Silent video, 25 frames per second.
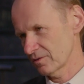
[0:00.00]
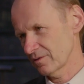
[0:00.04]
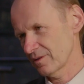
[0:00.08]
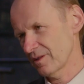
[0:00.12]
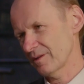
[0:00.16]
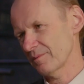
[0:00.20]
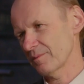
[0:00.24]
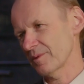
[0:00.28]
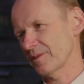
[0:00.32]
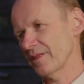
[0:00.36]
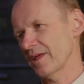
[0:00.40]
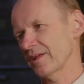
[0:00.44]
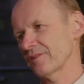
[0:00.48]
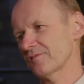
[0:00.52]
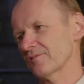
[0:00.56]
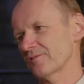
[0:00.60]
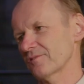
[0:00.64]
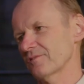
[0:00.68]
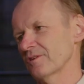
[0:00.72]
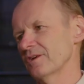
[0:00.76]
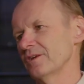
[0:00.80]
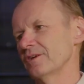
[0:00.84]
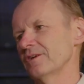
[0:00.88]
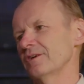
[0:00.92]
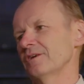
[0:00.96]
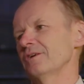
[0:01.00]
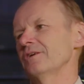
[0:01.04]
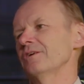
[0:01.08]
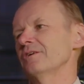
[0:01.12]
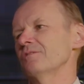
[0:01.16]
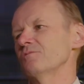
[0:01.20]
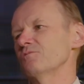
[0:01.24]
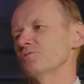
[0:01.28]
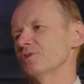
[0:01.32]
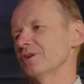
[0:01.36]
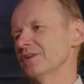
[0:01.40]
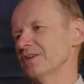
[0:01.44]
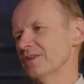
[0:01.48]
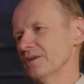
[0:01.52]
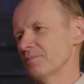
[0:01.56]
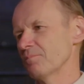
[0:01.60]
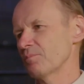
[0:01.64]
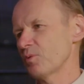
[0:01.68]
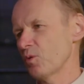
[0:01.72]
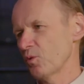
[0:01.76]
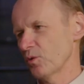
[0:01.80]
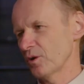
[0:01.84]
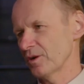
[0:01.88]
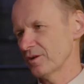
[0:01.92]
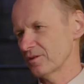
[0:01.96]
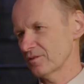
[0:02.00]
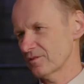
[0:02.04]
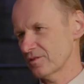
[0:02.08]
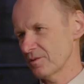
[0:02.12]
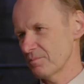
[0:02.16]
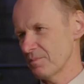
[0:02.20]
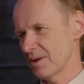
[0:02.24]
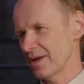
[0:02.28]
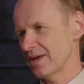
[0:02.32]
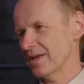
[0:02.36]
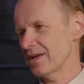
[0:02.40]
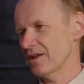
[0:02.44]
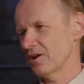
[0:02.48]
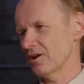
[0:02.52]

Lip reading: I mean, that's really important to me,